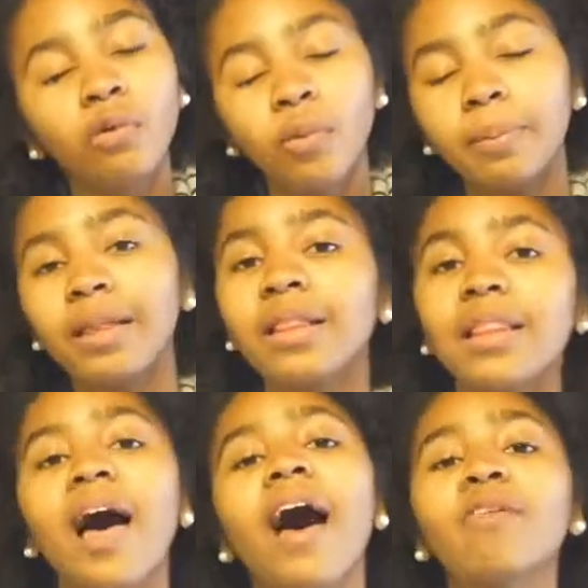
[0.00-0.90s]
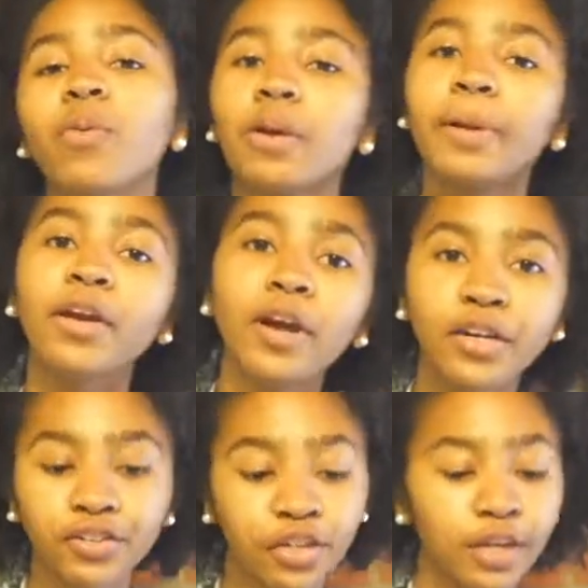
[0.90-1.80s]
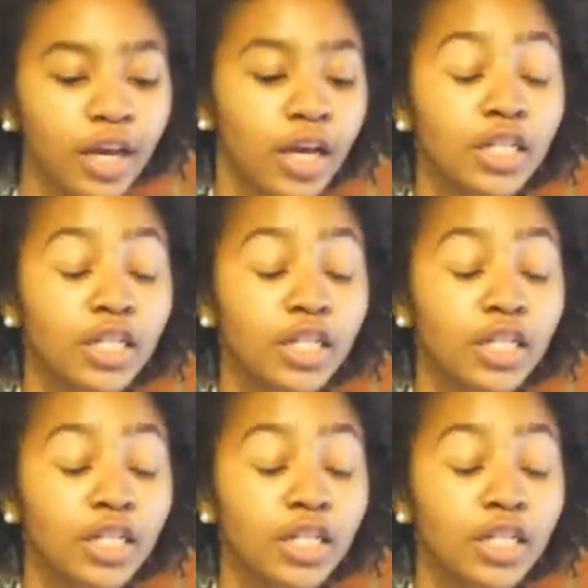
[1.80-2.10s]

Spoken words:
we want to be loved, we want to be nurtured.